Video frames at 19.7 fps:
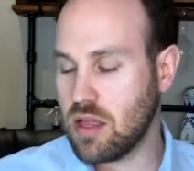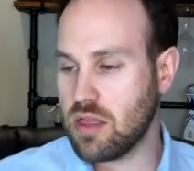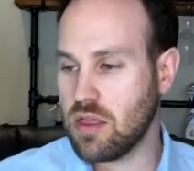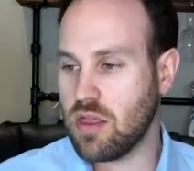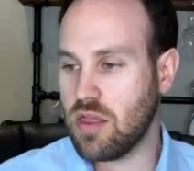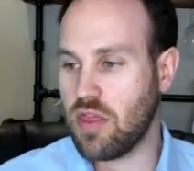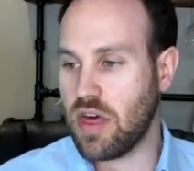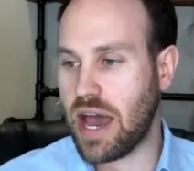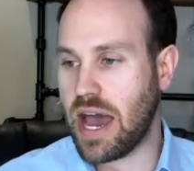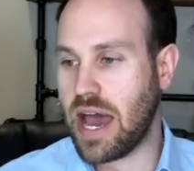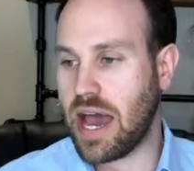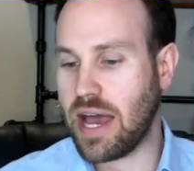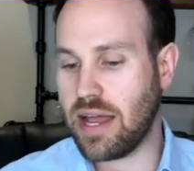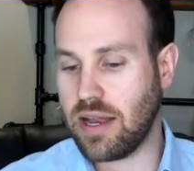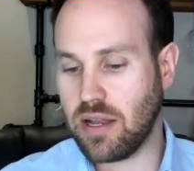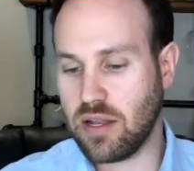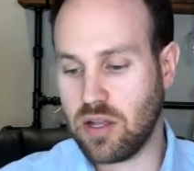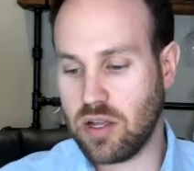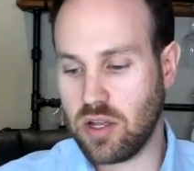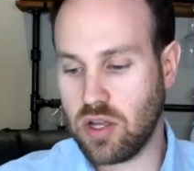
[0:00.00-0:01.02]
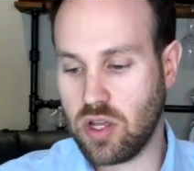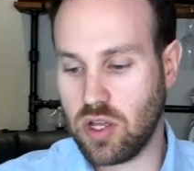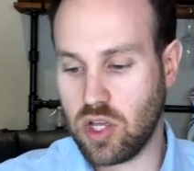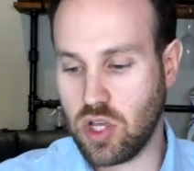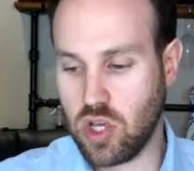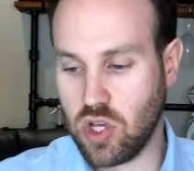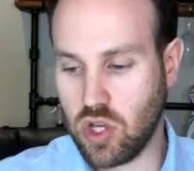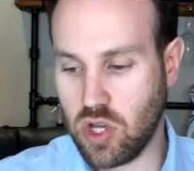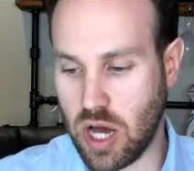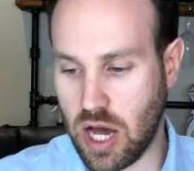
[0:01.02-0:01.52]
that
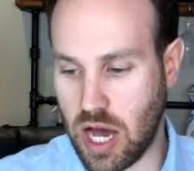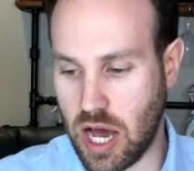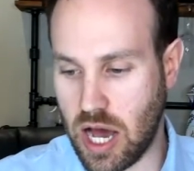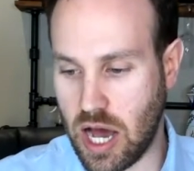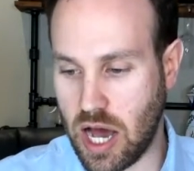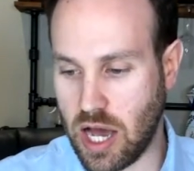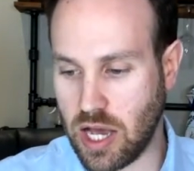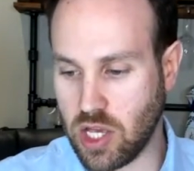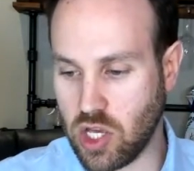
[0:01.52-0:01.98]
uh,